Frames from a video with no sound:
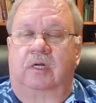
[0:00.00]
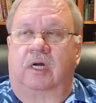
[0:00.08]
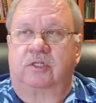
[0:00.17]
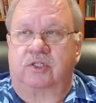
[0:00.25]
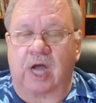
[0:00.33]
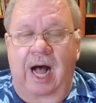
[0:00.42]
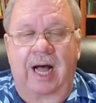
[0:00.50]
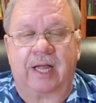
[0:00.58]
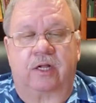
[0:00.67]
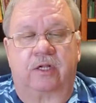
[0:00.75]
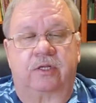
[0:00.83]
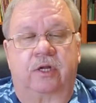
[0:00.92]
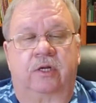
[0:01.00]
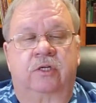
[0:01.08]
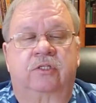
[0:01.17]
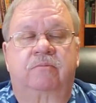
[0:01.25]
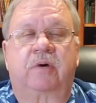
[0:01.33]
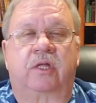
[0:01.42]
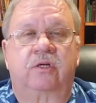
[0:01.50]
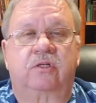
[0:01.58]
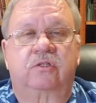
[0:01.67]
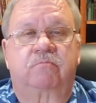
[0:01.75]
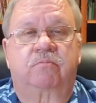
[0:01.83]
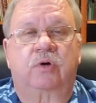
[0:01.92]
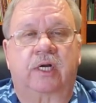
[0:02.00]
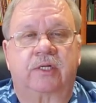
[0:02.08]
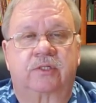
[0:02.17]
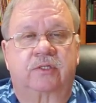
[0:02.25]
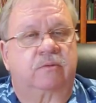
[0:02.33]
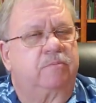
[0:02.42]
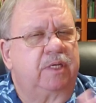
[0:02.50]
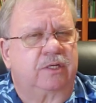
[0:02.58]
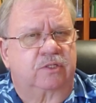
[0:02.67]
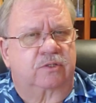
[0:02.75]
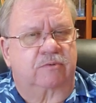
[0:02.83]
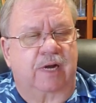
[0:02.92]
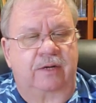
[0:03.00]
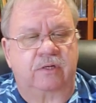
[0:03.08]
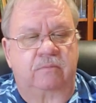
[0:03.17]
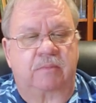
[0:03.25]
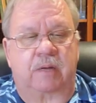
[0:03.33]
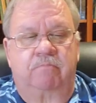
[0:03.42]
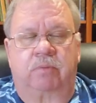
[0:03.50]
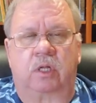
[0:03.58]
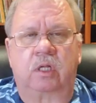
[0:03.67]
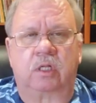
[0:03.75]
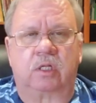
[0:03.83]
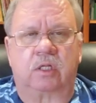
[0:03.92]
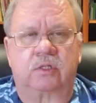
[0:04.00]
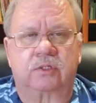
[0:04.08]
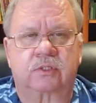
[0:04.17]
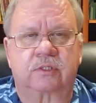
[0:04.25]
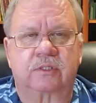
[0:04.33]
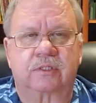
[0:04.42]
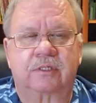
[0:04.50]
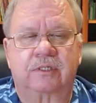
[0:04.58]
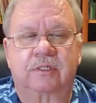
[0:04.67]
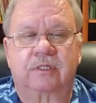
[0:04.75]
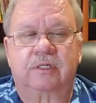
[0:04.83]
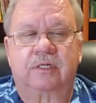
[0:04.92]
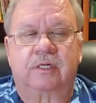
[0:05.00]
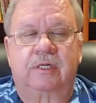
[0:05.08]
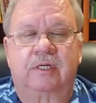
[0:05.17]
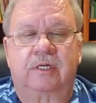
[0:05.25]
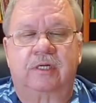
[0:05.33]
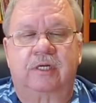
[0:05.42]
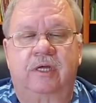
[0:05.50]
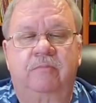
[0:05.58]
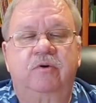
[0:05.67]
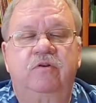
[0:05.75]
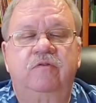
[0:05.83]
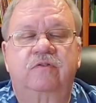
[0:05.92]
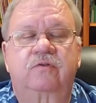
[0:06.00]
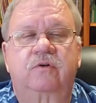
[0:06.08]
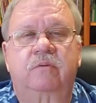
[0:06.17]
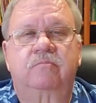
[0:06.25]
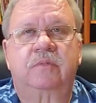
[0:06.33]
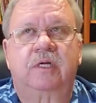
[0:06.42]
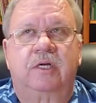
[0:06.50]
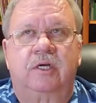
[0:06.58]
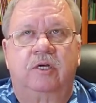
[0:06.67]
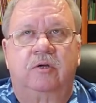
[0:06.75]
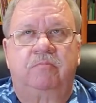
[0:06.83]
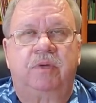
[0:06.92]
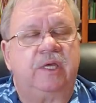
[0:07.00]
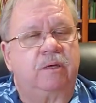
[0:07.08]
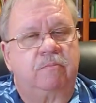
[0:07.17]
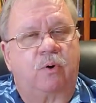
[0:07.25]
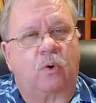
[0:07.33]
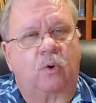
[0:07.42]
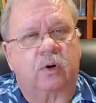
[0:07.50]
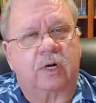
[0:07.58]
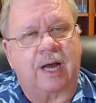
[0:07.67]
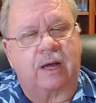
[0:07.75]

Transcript: a child on its mother's breast to being surrounded by bulls. It moves from being poured